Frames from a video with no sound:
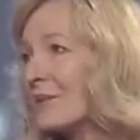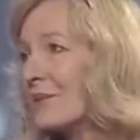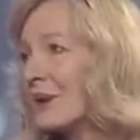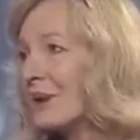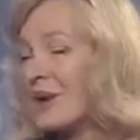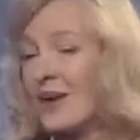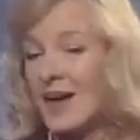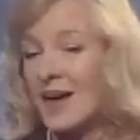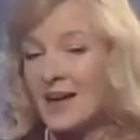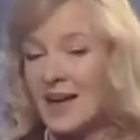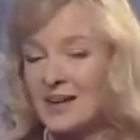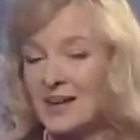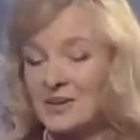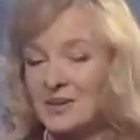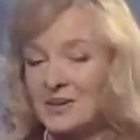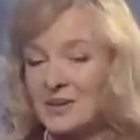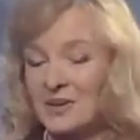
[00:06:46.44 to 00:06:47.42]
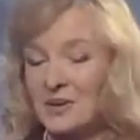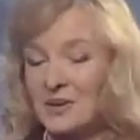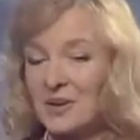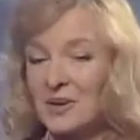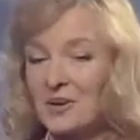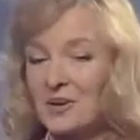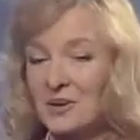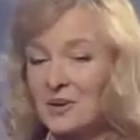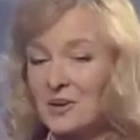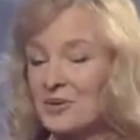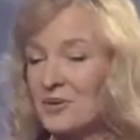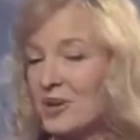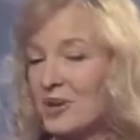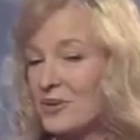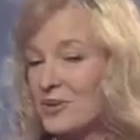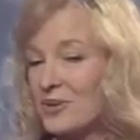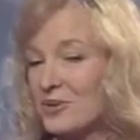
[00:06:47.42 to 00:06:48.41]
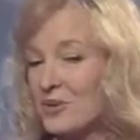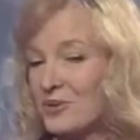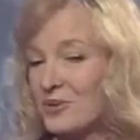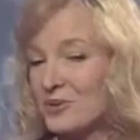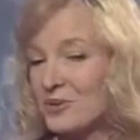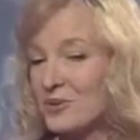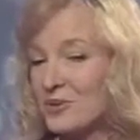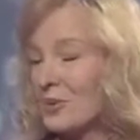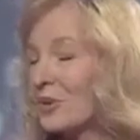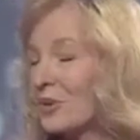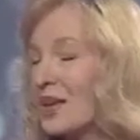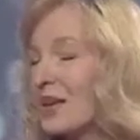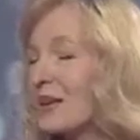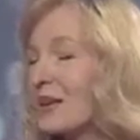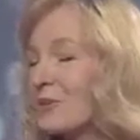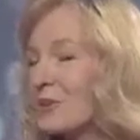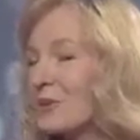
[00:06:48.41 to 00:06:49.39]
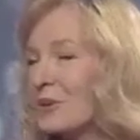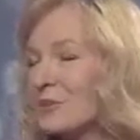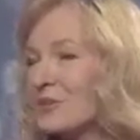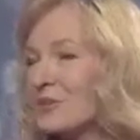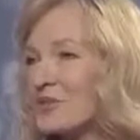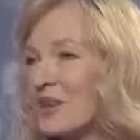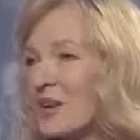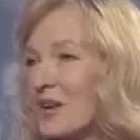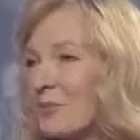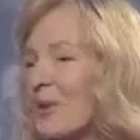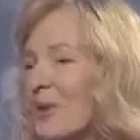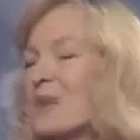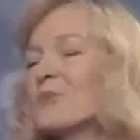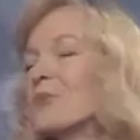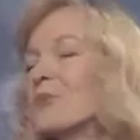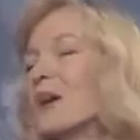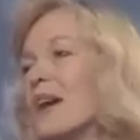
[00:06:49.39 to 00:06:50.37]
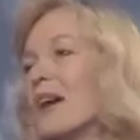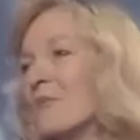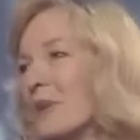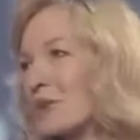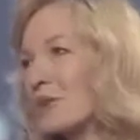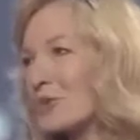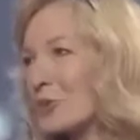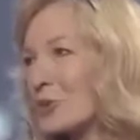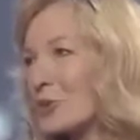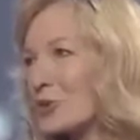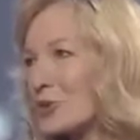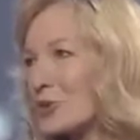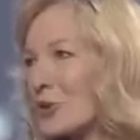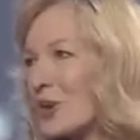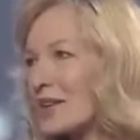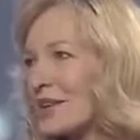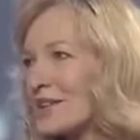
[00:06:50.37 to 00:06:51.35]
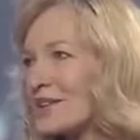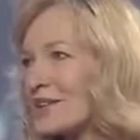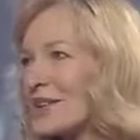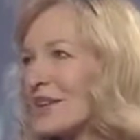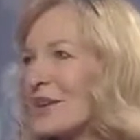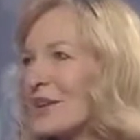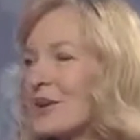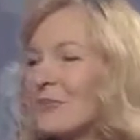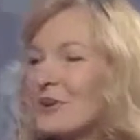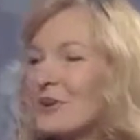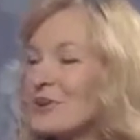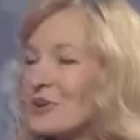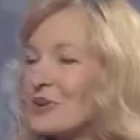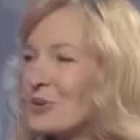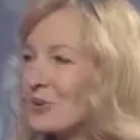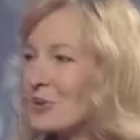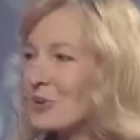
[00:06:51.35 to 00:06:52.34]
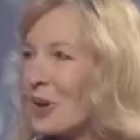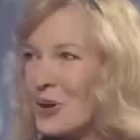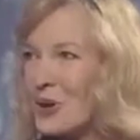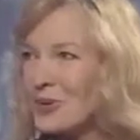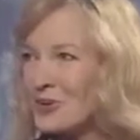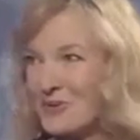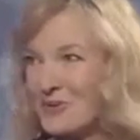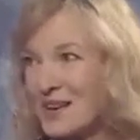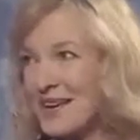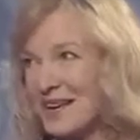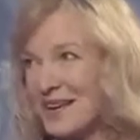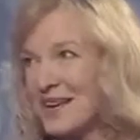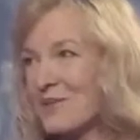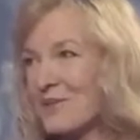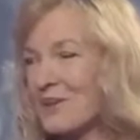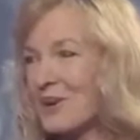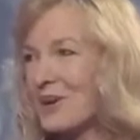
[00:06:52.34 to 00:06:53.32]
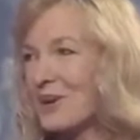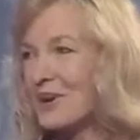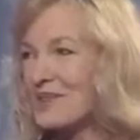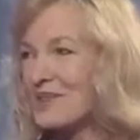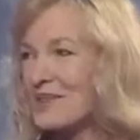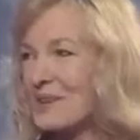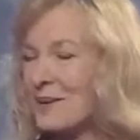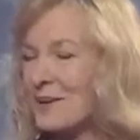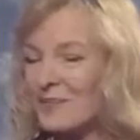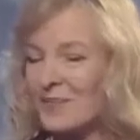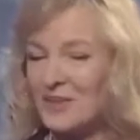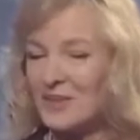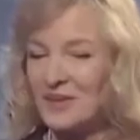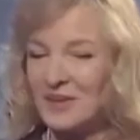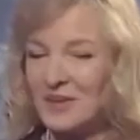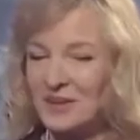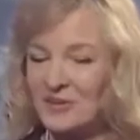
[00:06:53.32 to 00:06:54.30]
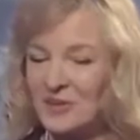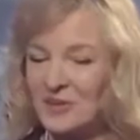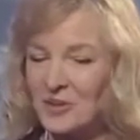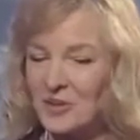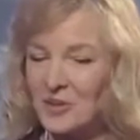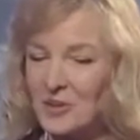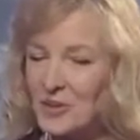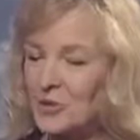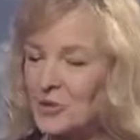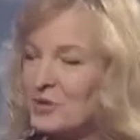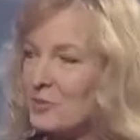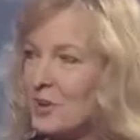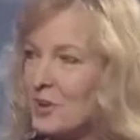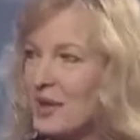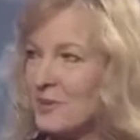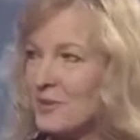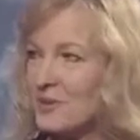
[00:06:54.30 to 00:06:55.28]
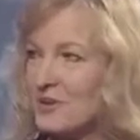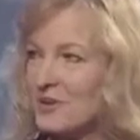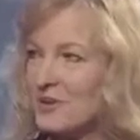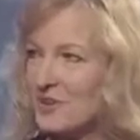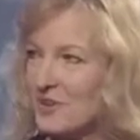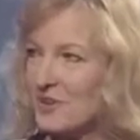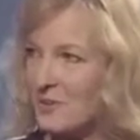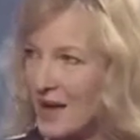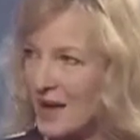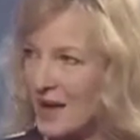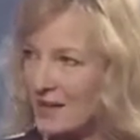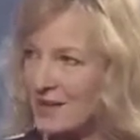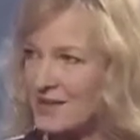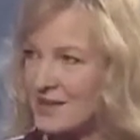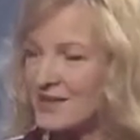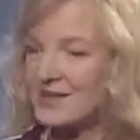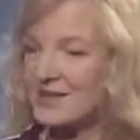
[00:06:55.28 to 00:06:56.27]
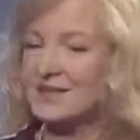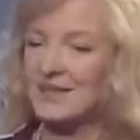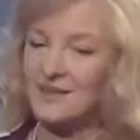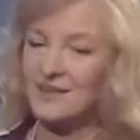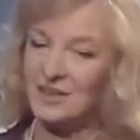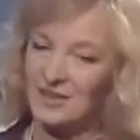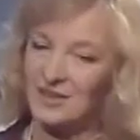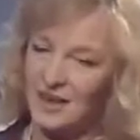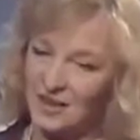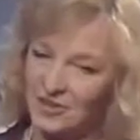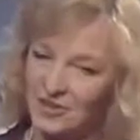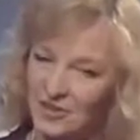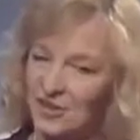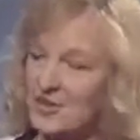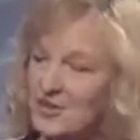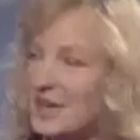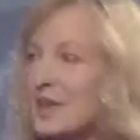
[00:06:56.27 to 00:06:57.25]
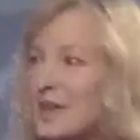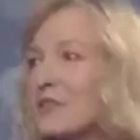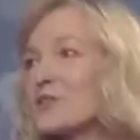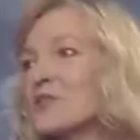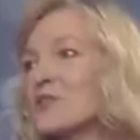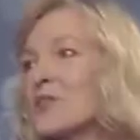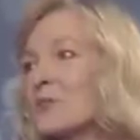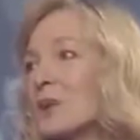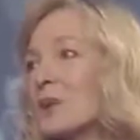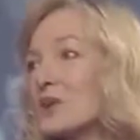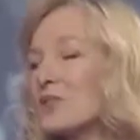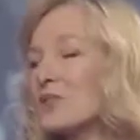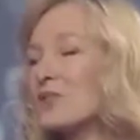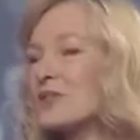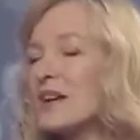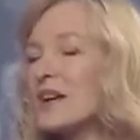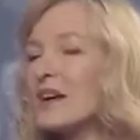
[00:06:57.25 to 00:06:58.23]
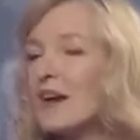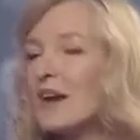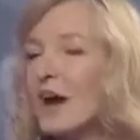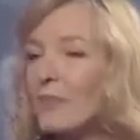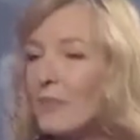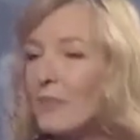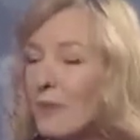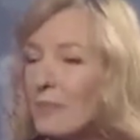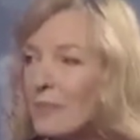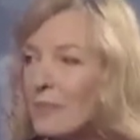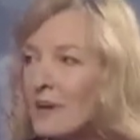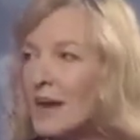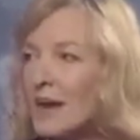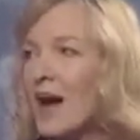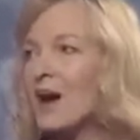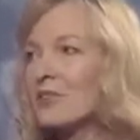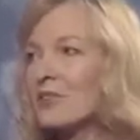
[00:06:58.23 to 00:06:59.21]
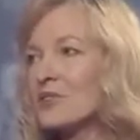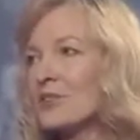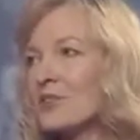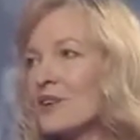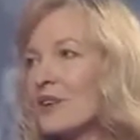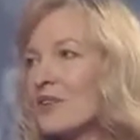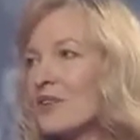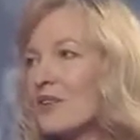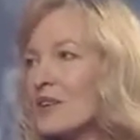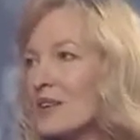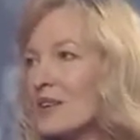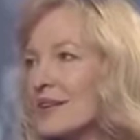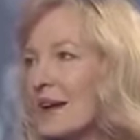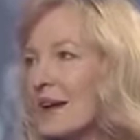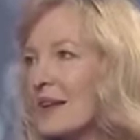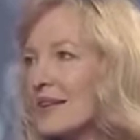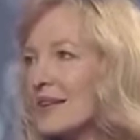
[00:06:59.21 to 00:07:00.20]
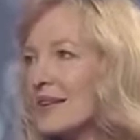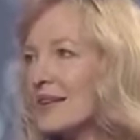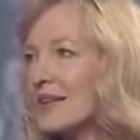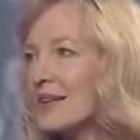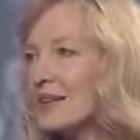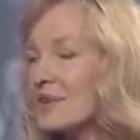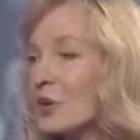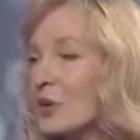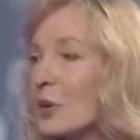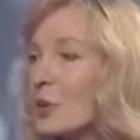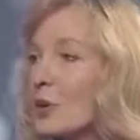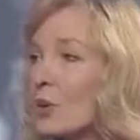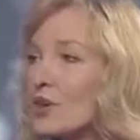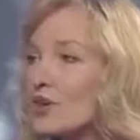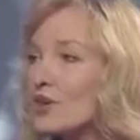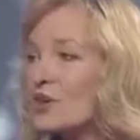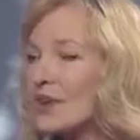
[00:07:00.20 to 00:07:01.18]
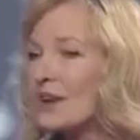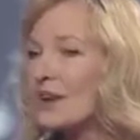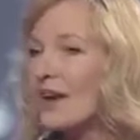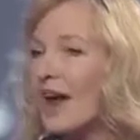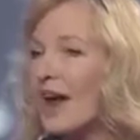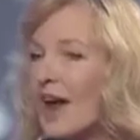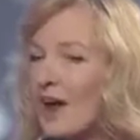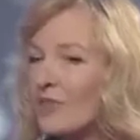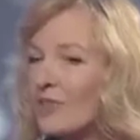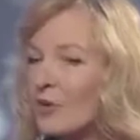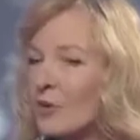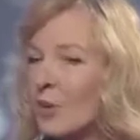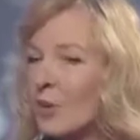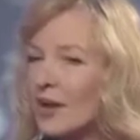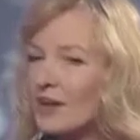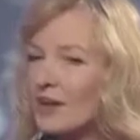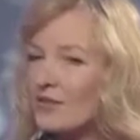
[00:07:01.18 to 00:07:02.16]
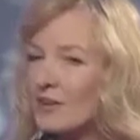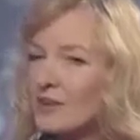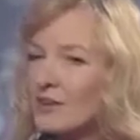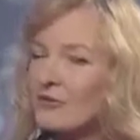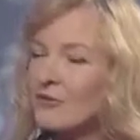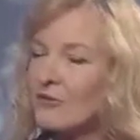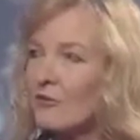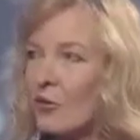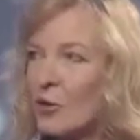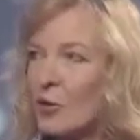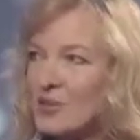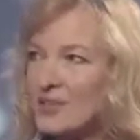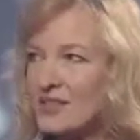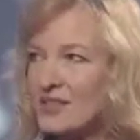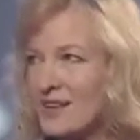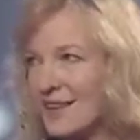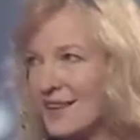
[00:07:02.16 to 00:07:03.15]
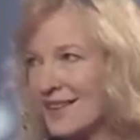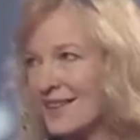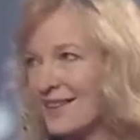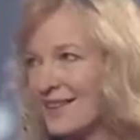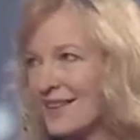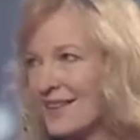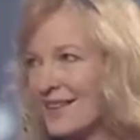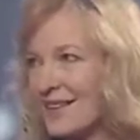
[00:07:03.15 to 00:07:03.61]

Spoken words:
And you will hear people say, but we have much more choice. But you don't really, because the newspapers and the magazines and the television commercials are pumping out these ideas, which have a way of enforcing.